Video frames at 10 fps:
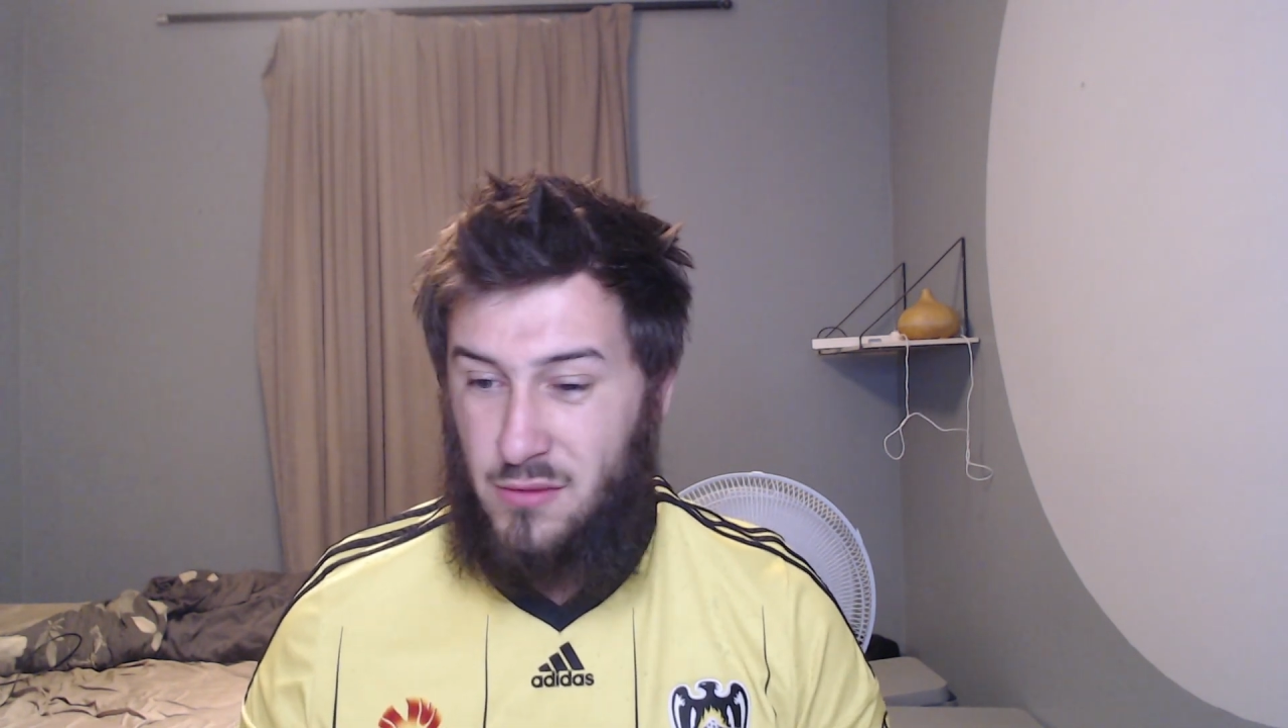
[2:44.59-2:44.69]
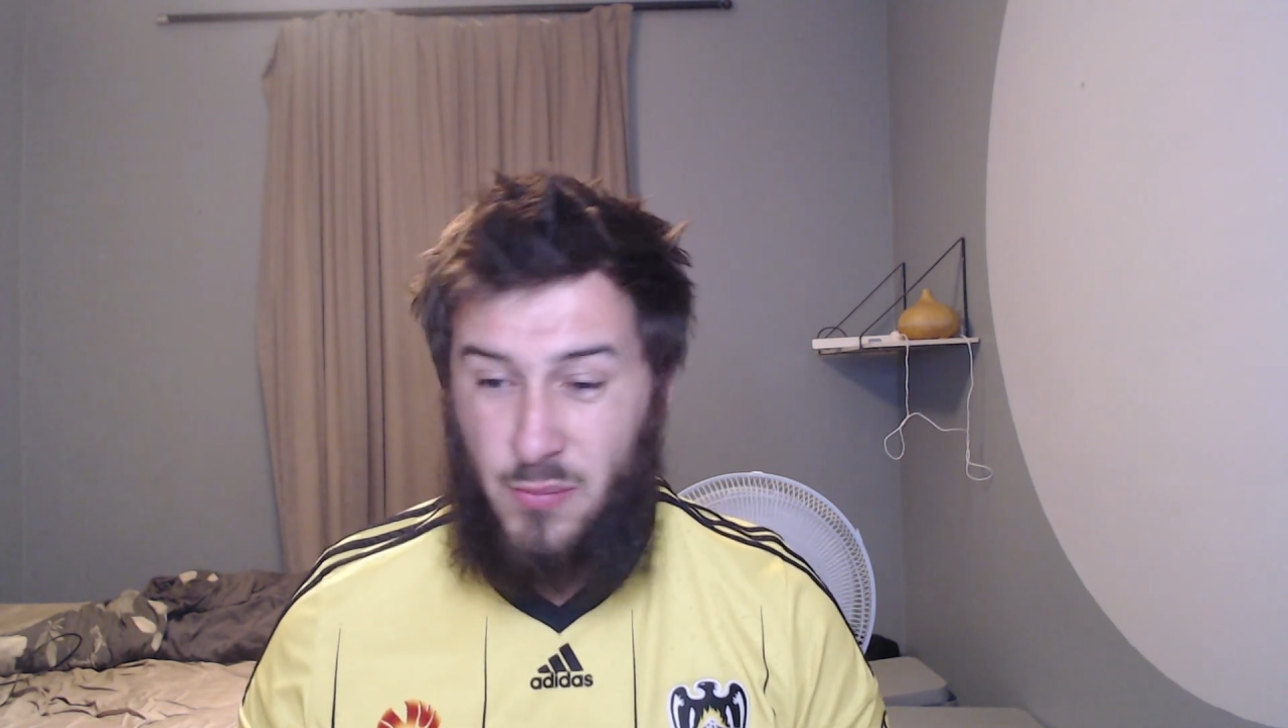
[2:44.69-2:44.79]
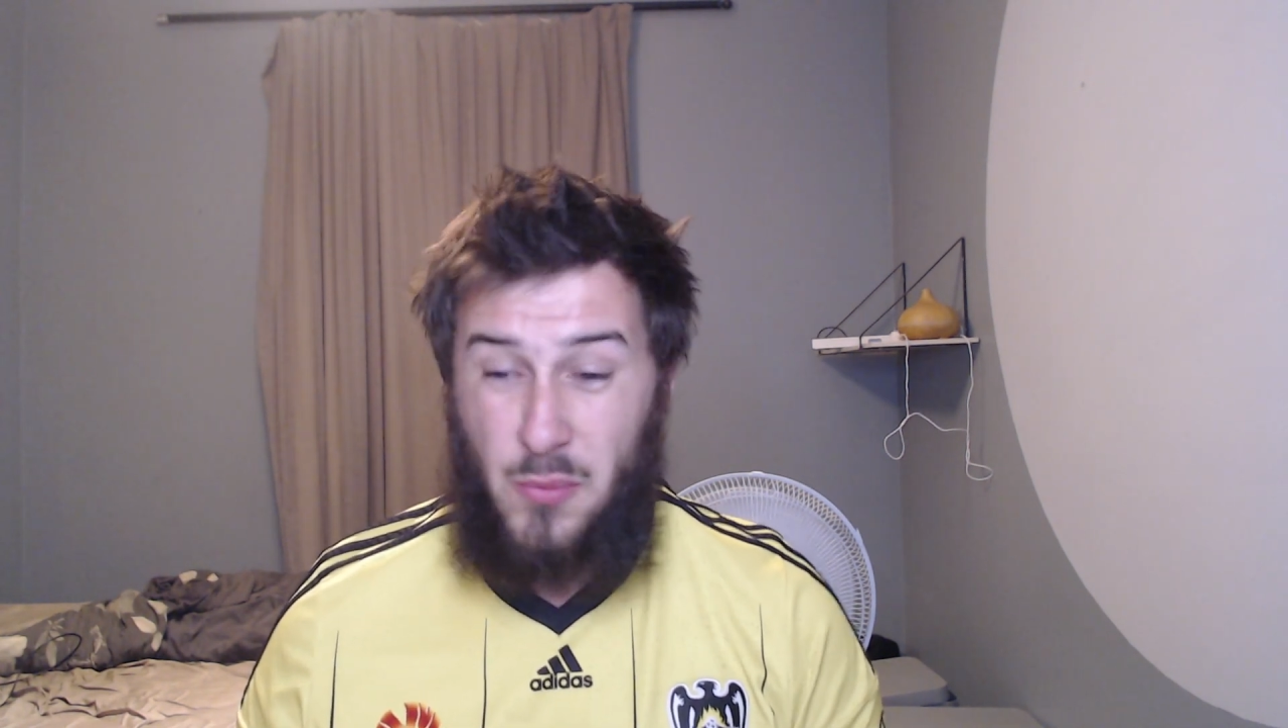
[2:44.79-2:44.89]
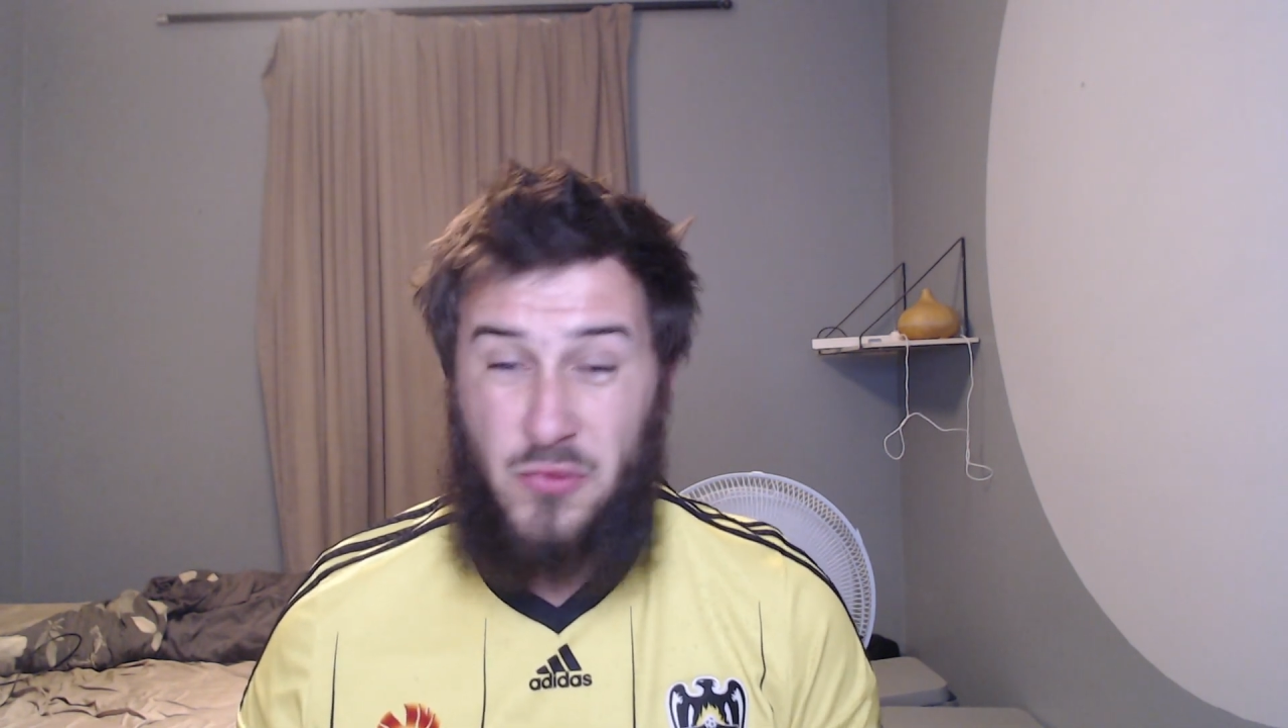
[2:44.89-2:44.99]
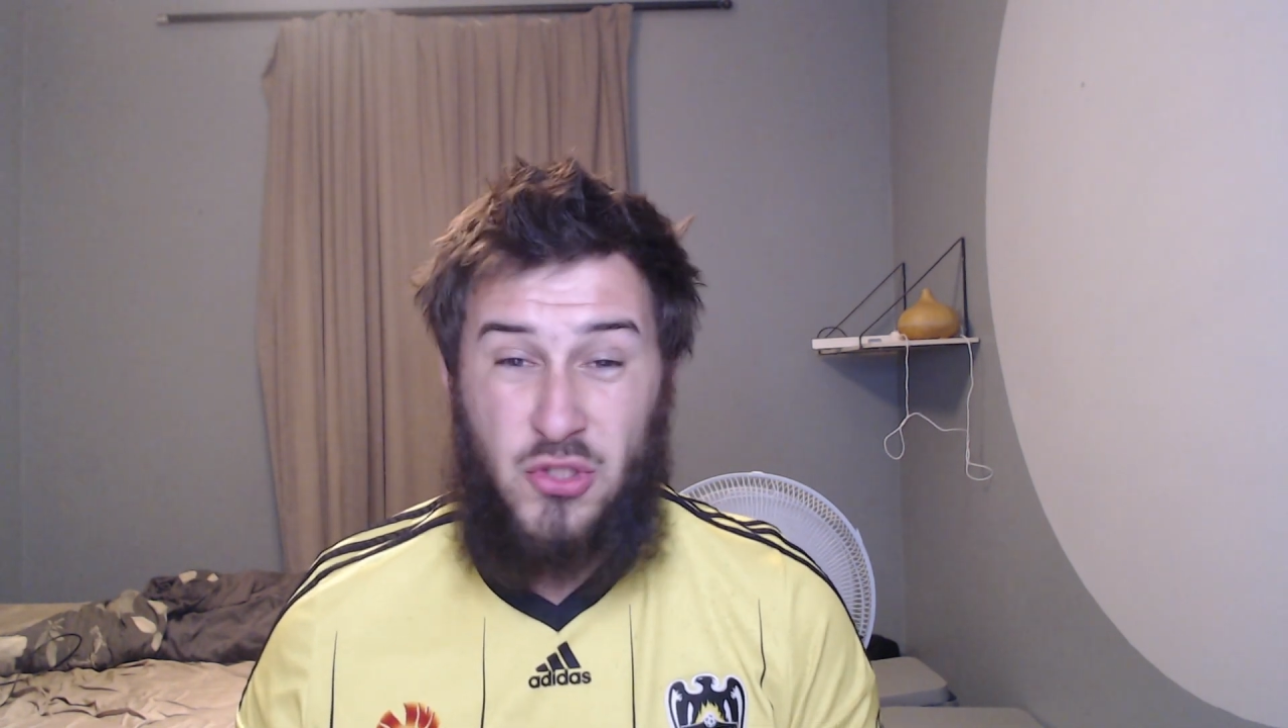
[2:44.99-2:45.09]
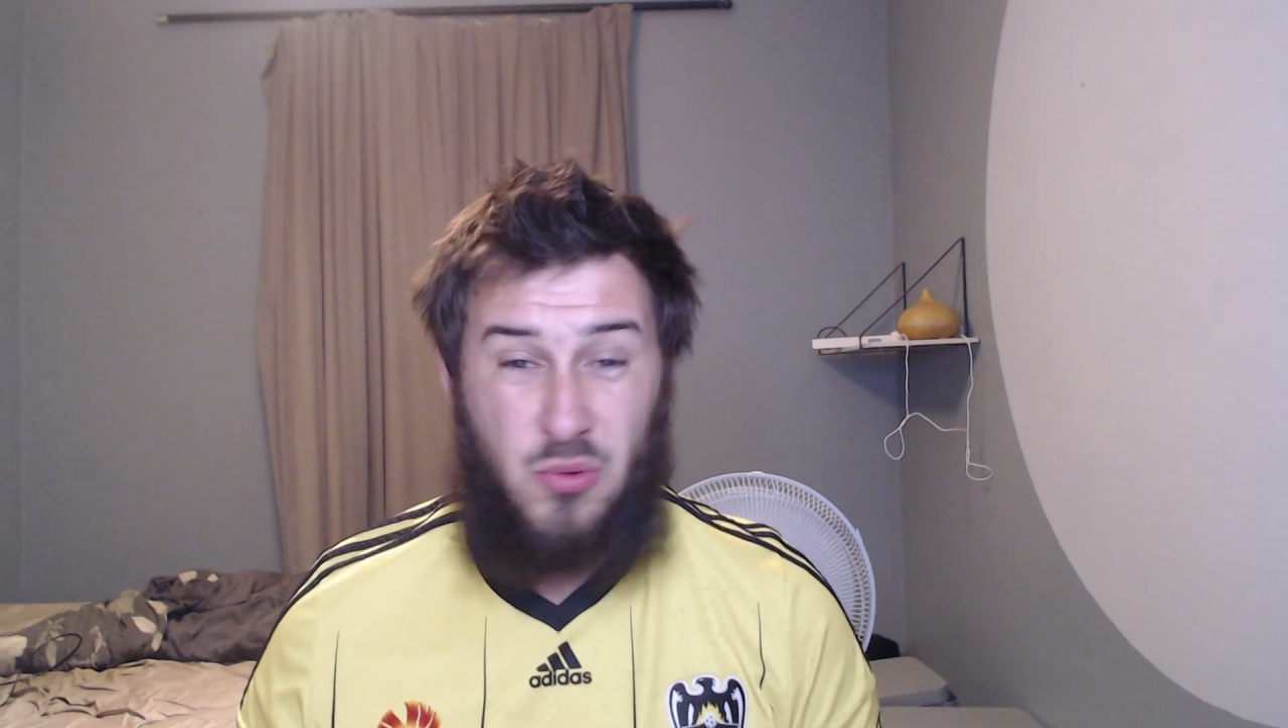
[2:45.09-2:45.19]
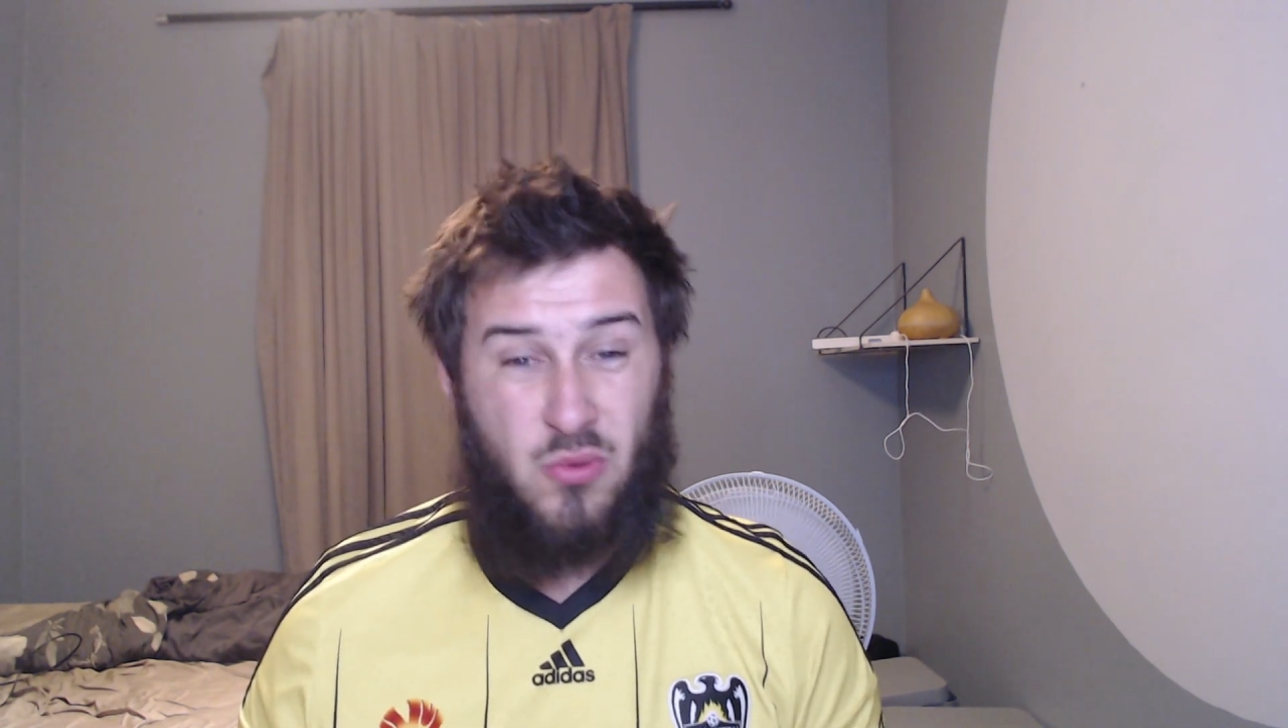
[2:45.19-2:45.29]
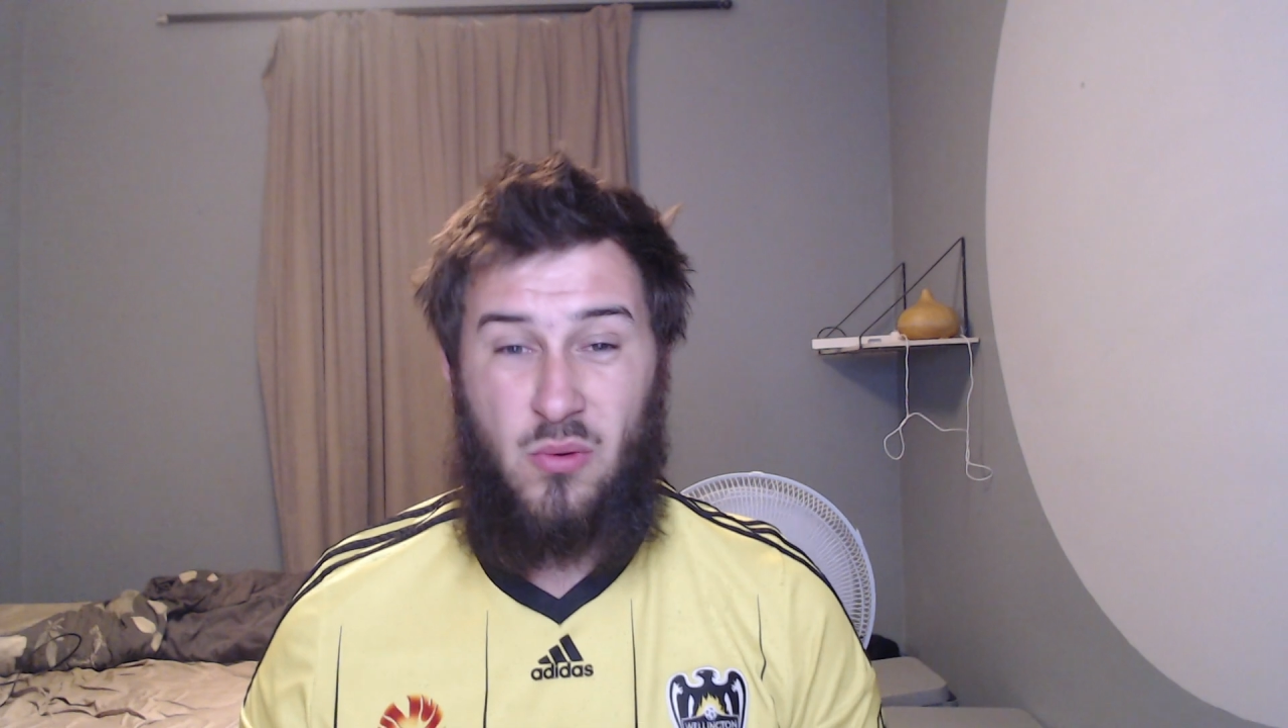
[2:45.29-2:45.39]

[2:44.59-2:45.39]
People can shoot through